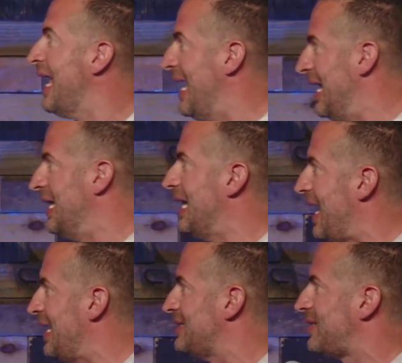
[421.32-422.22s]
and a
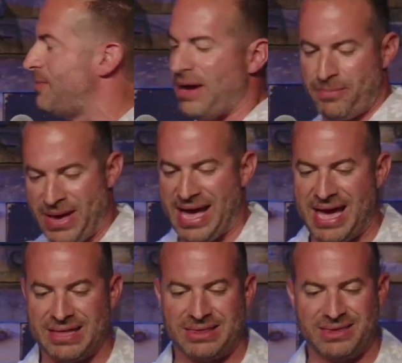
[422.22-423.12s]
light to my
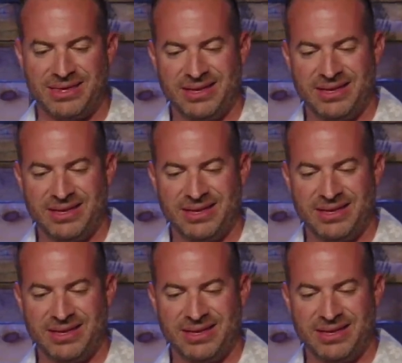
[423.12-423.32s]
path.